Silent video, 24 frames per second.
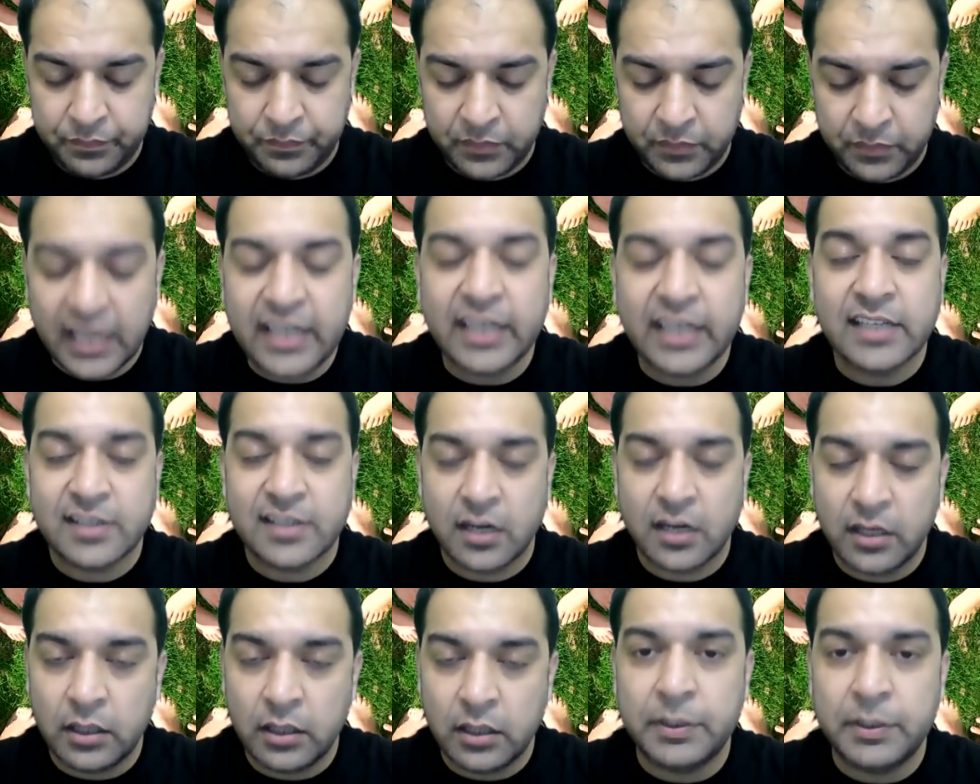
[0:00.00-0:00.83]
It is a
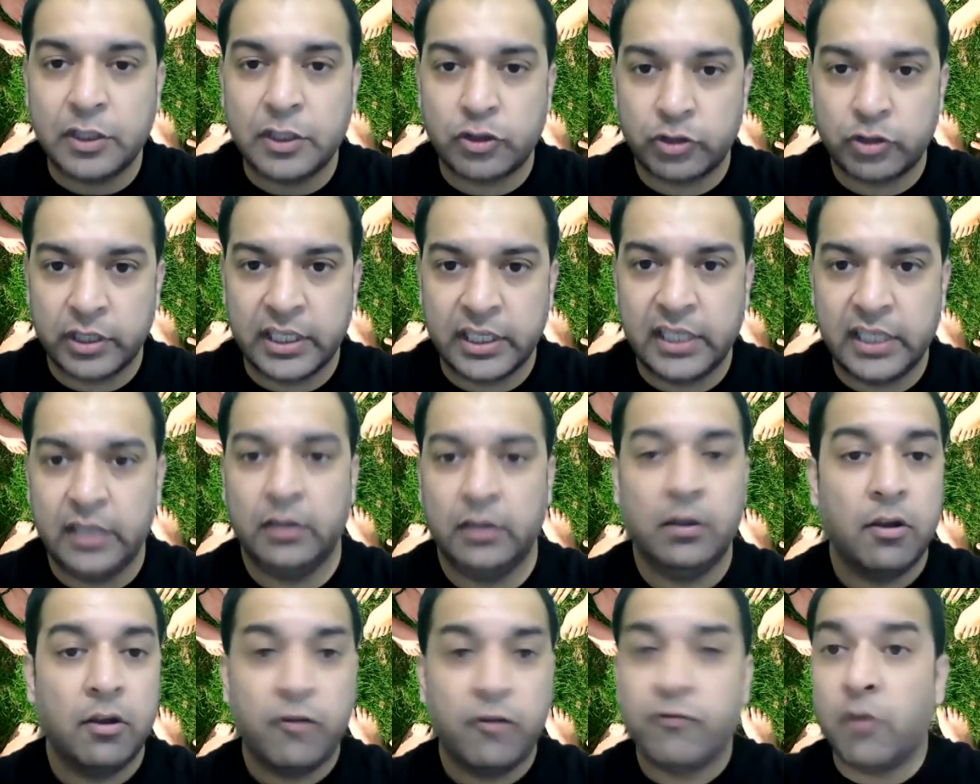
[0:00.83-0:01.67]
little bit tricky
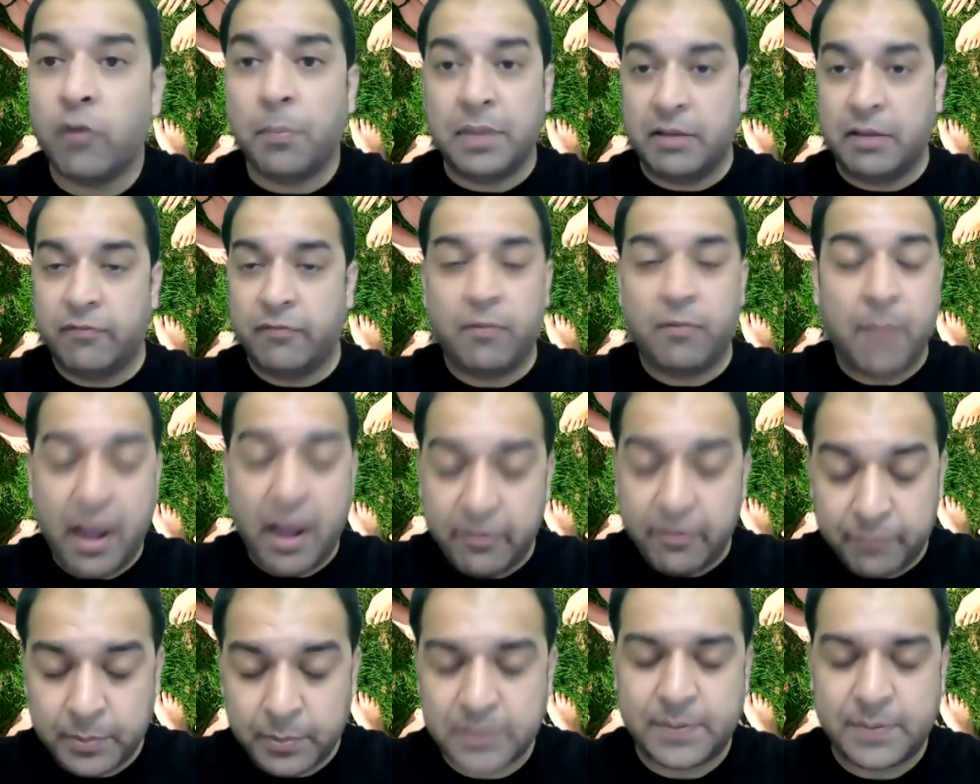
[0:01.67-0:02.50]
for me, from my
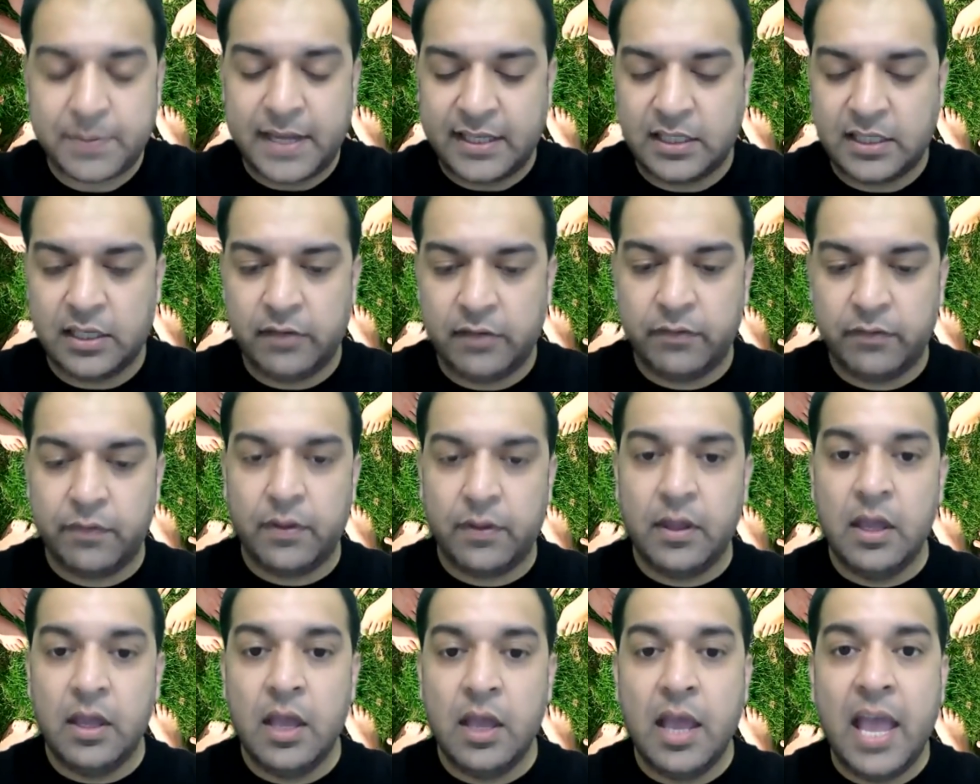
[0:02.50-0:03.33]
perspective.
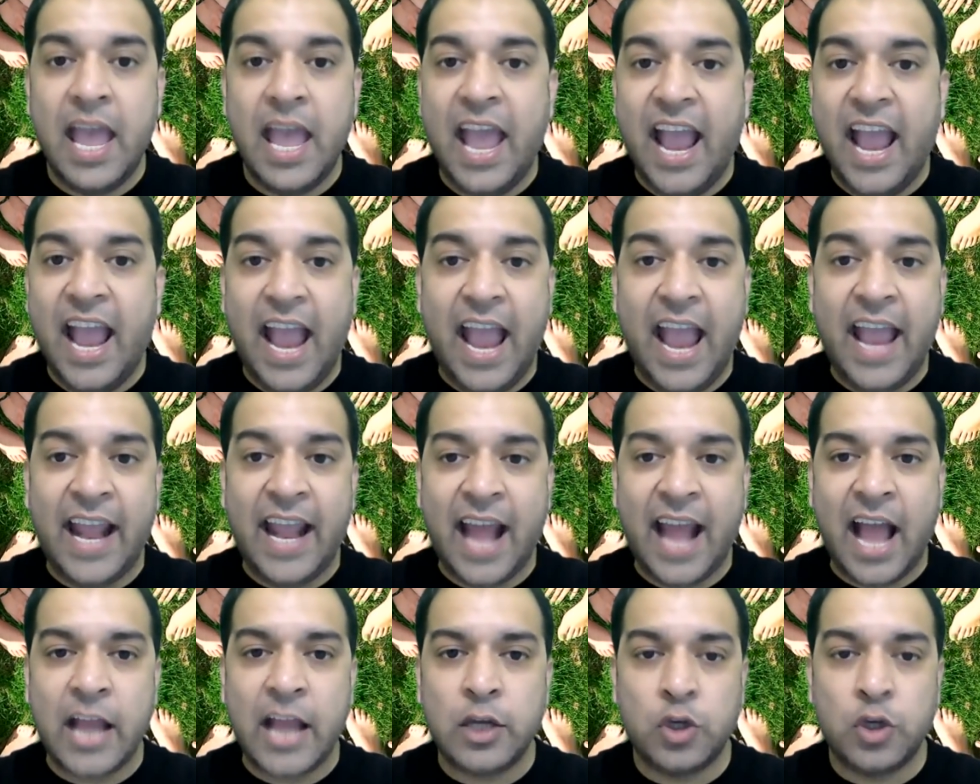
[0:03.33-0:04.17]
And
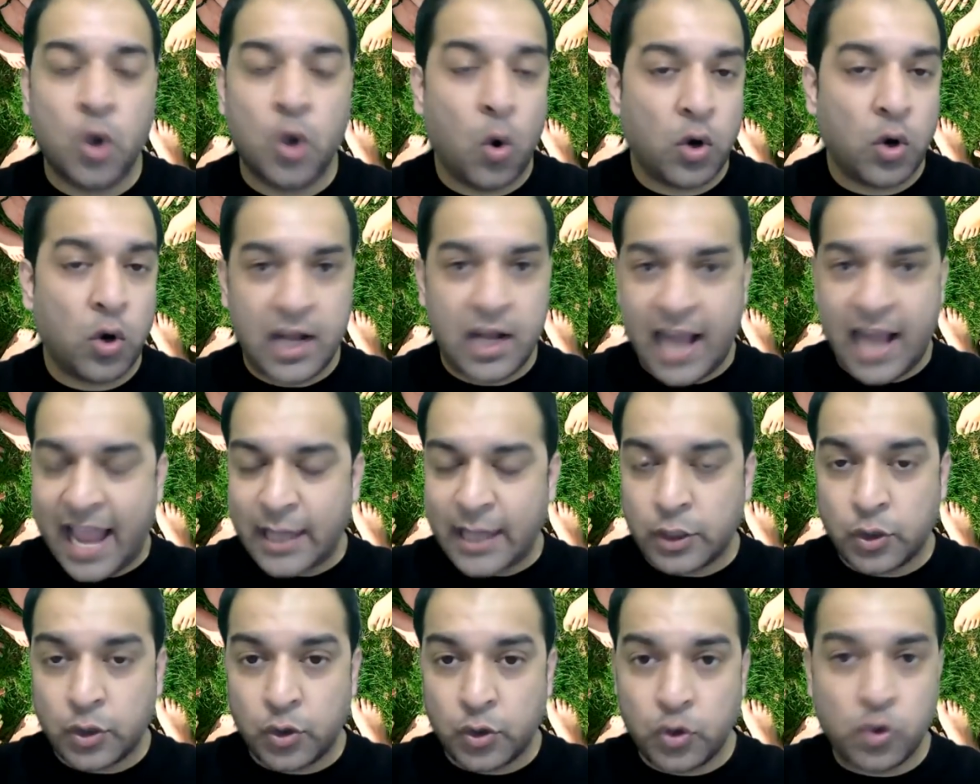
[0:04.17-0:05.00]
I don't
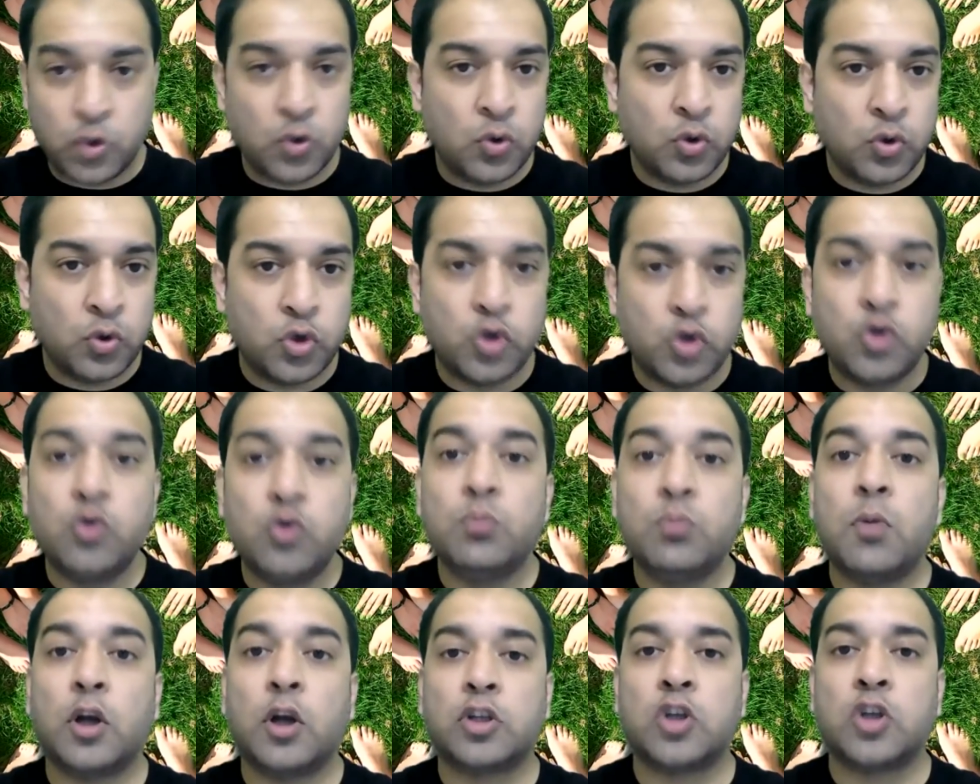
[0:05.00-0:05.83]
like to do too
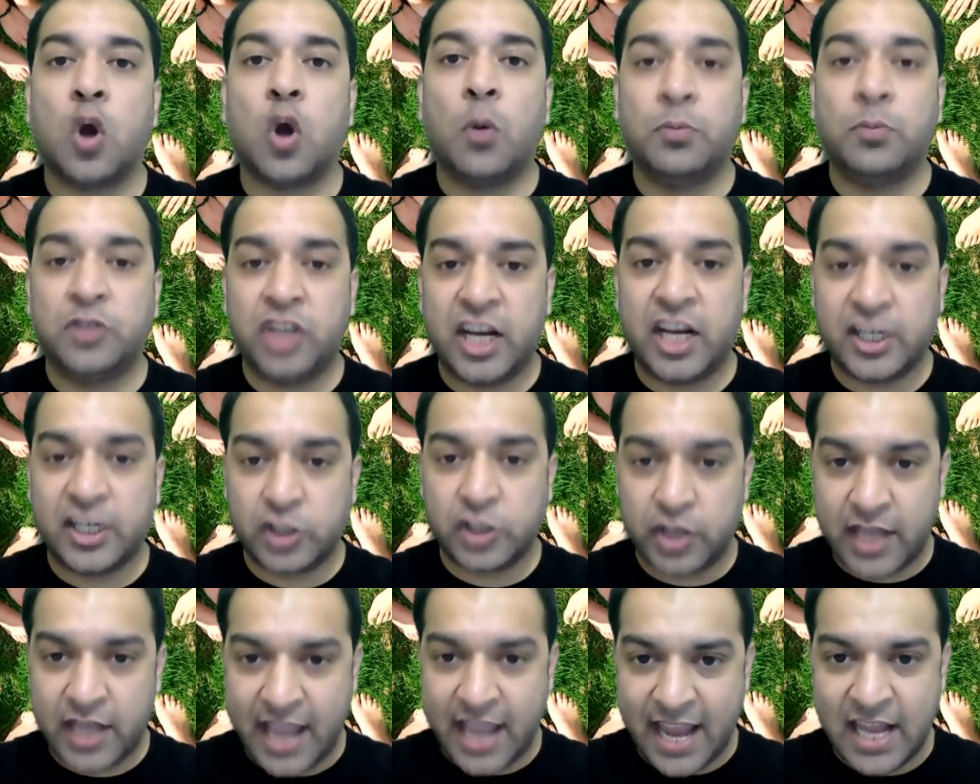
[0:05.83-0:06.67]
much objection
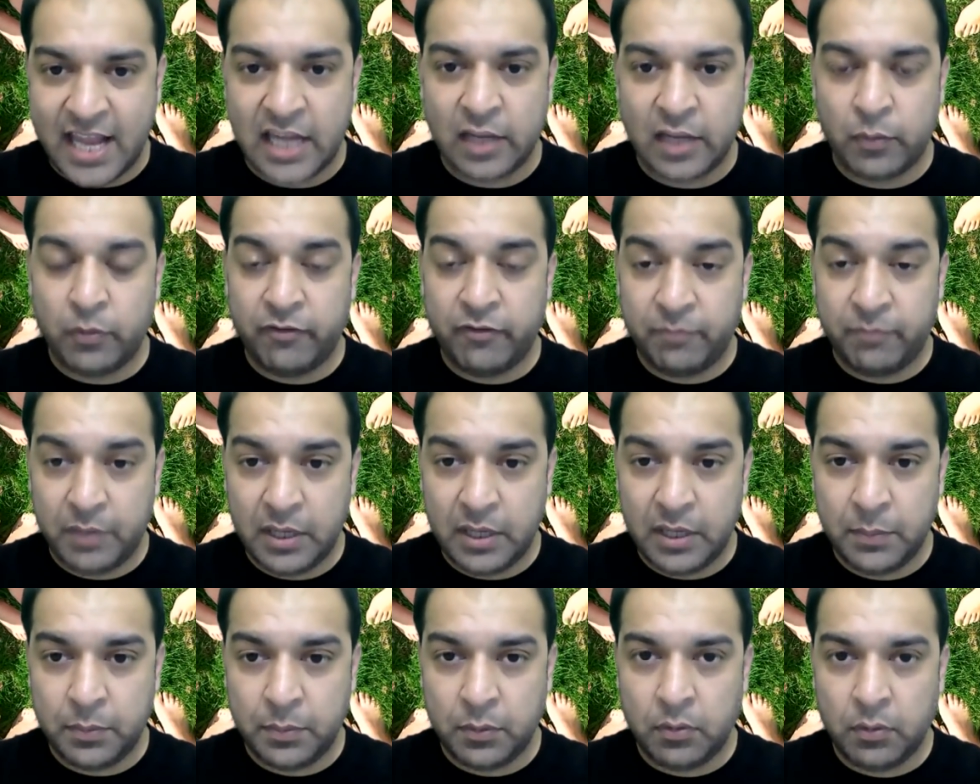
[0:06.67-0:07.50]
handling with
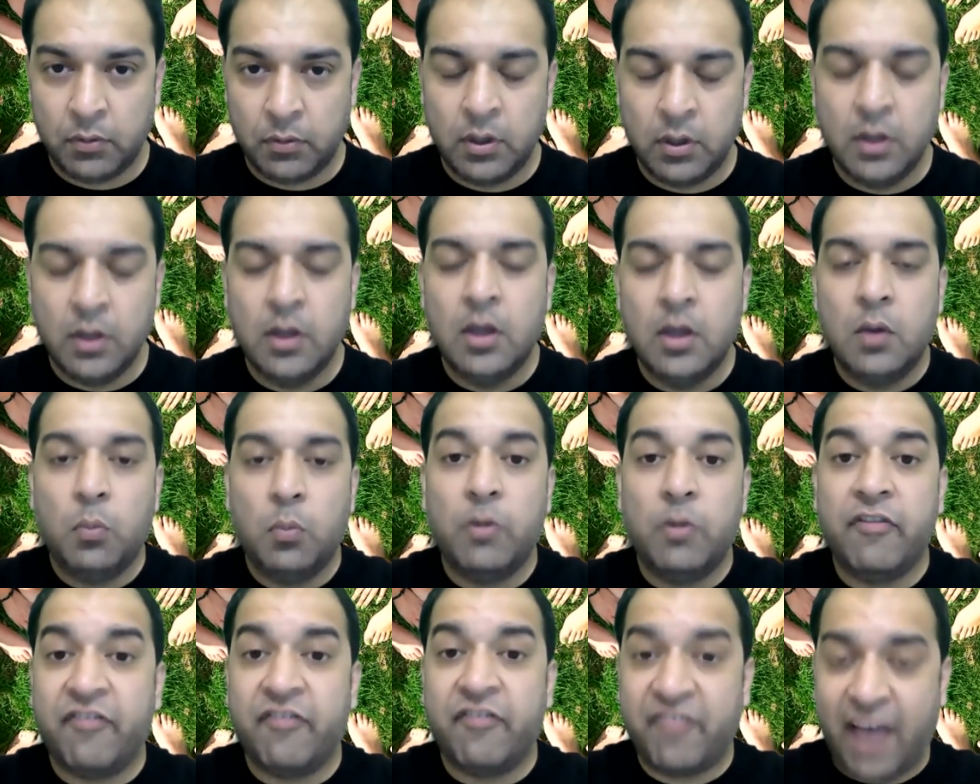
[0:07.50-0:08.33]
people,
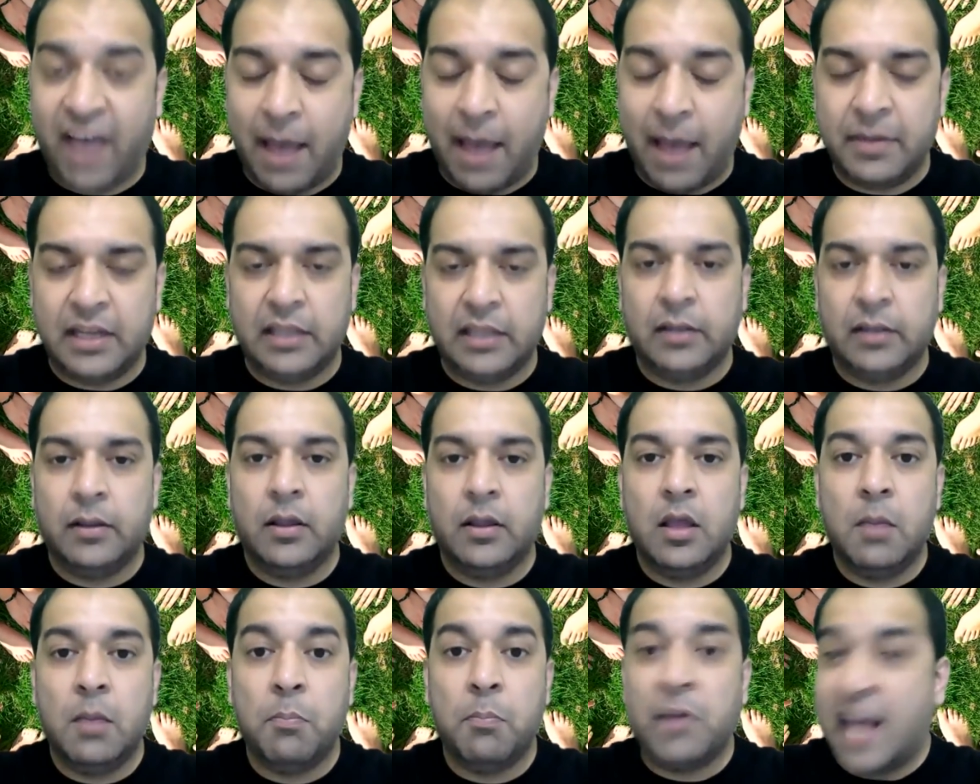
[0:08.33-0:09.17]
with family,
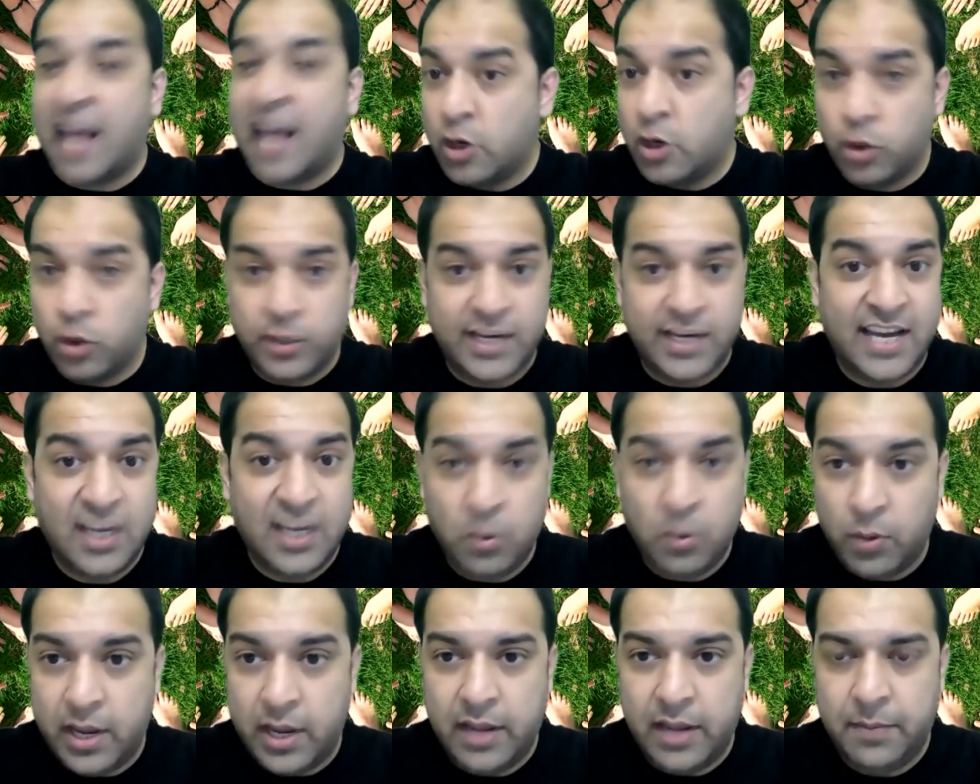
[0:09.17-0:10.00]
but I do it
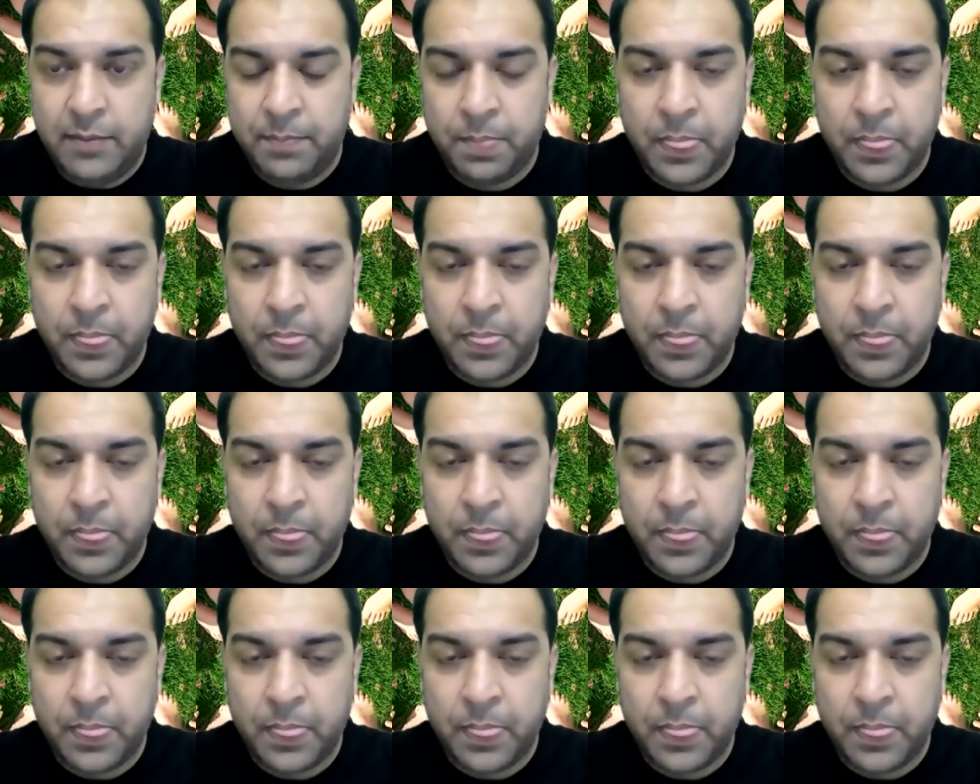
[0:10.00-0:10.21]
anyway.